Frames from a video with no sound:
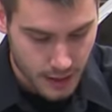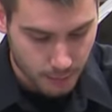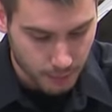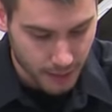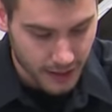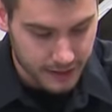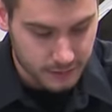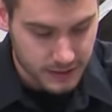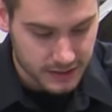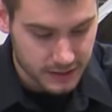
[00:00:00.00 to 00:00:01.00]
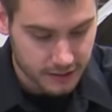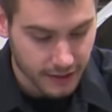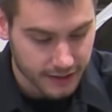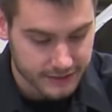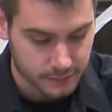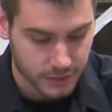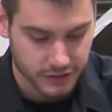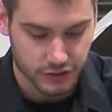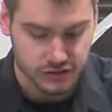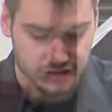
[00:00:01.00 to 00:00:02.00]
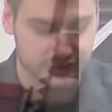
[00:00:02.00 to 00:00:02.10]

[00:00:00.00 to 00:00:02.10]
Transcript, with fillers: But behind me here, I got some pictures. This